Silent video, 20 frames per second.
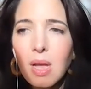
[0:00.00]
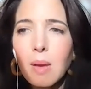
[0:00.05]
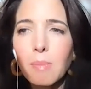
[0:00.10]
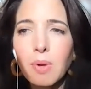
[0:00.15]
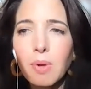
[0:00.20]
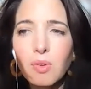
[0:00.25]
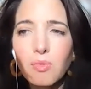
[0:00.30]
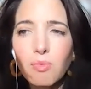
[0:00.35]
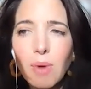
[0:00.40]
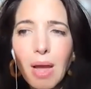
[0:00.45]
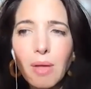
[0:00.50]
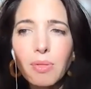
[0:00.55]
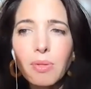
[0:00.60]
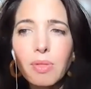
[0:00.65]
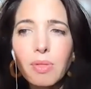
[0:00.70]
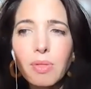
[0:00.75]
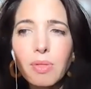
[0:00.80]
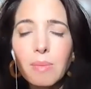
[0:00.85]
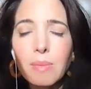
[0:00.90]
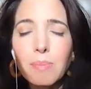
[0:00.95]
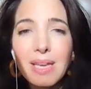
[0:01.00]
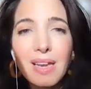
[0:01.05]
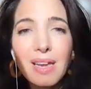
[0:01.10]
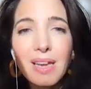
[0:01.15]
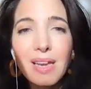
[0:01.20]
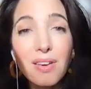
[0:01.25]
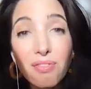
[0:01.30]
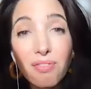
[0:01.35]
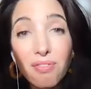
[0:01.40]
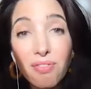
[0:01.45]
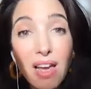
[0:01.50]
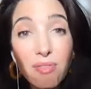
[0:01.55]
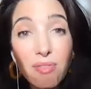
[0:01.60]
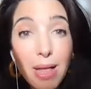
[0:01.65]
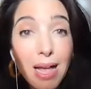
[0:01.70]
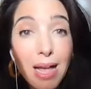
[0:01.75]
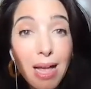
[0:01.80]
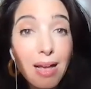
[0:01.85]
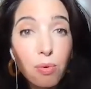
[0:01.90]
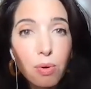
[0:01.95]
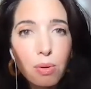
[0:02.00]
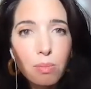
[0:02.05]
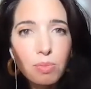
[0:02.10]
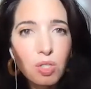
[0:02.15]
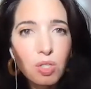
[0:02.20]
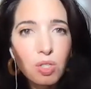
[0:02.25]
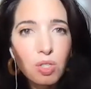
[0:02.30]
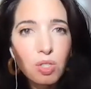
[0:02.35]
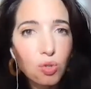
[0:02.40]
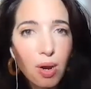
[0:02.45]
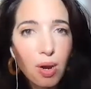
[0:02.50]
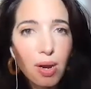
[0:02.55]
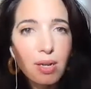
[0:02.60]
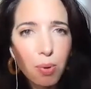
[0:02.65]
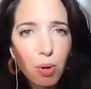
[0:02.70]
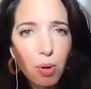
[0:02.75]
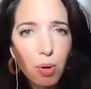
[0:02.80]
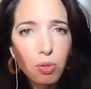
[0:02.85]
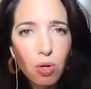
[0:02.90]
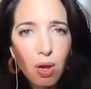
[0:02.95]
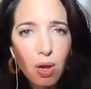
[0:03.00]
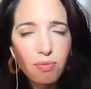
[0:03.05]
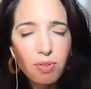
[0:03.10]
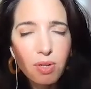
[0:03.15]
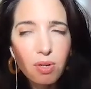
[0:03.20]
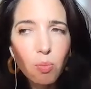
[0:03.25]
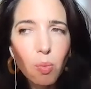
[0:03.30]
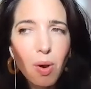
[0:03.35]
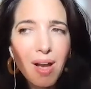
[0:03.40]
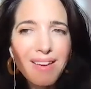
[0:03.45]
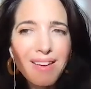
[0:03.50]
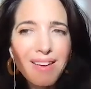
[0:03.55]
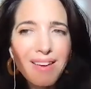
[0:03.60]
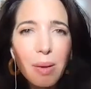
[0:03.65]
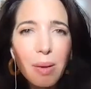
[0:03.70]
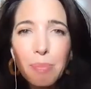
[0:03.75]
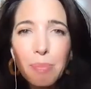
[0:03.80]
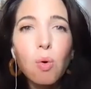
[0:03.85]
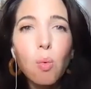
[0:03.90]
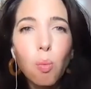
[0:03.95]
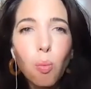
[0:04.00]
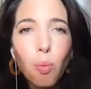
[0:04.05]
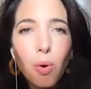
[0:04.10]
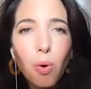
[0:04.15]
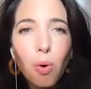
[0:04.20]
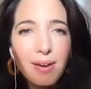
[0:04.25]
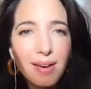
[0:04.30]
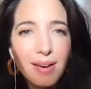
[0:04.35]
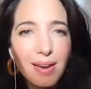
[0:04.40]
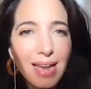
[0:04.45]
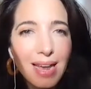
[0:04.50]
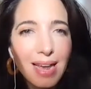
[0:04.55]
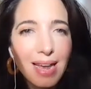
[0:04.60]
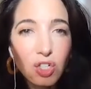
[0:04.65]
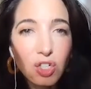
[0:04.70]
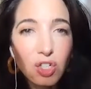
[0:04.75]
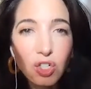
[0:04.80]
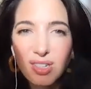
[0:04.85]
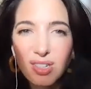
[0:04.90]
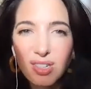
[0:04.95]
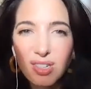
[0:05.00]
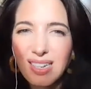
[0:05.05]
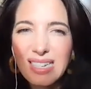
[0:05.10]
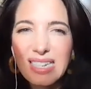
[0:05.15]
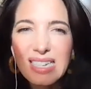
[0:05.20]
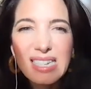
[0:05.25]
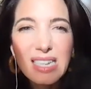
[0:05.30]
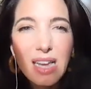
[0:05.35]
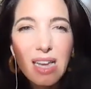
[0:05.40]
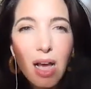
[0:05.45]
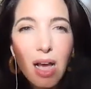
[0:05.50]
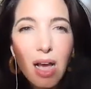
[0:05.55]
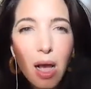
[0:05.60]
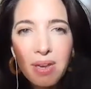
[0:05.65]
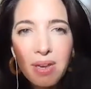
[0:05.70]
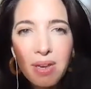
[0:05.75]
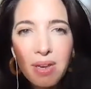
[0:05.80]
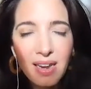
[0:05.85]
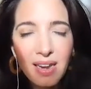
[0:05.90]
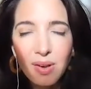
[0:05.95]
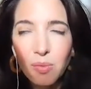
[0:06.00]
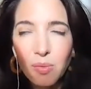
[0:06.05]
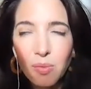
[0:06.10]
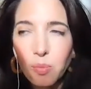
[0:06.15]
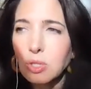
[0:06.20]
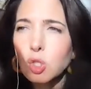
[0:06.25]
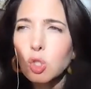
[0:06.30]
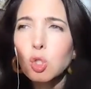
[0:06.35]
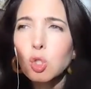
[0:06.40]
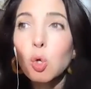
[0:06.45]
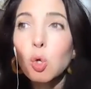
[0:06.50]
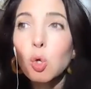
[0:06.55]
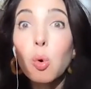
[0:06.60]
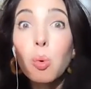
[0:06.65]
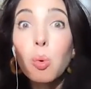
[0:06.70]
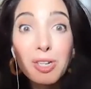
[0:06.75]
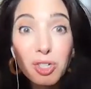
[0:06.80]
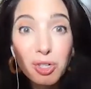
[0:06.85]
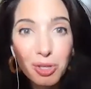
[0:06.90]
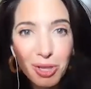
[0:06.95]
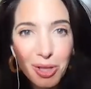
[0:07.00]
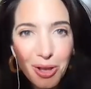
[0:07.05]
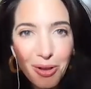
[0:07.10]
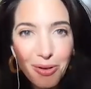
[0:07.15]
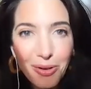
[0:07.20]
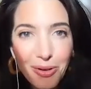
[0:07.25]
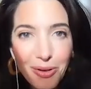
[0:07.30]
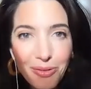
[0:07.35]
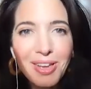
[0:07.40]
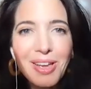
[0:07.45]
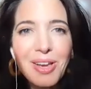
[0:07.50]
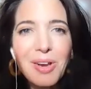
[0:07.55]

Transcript: But rather than being on 5 platforms and trying to post often, why not pick one and just dominate it with so much love,